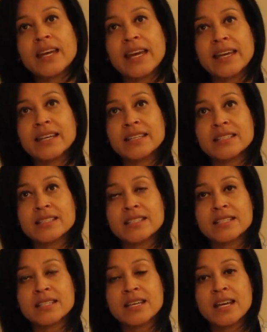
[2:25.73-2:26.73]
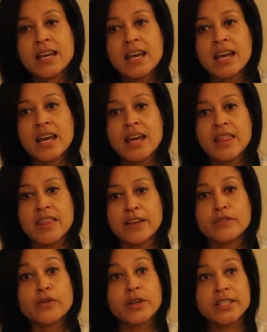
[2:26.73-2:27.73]
And
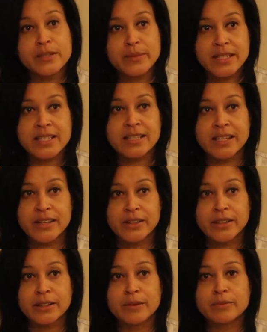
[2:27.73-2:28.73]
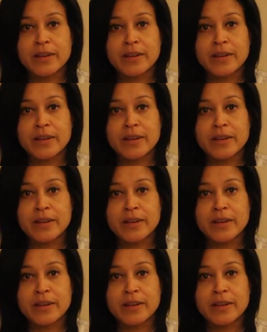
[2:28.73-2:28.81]
then 14 months later,